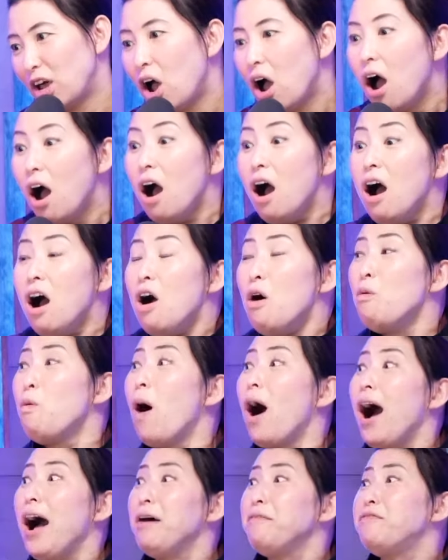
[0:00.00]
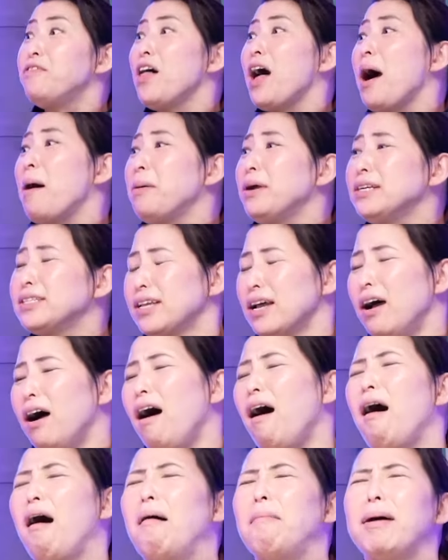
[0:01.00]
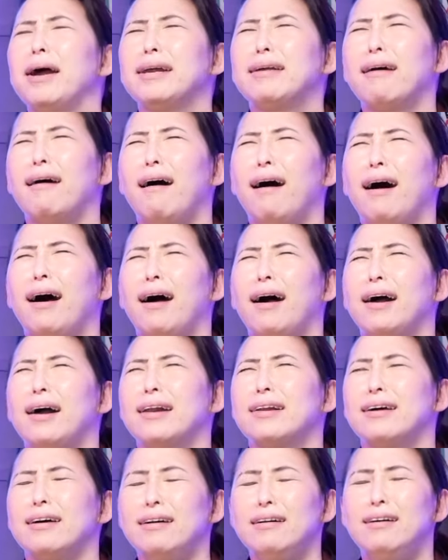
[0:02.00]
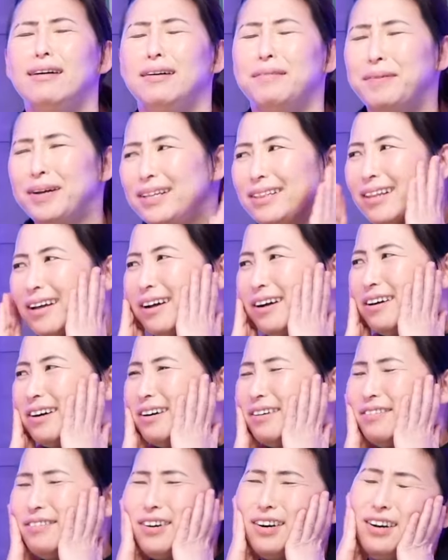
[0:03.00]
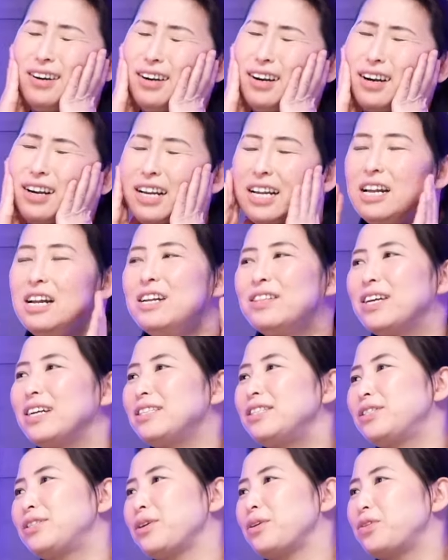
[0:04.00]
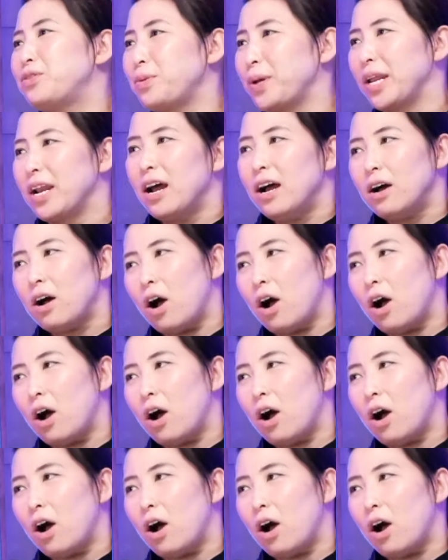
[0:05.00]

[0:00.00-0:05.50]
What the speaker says: Wildflowers! Oh my god! Oh my love! Oh, that's so sweet.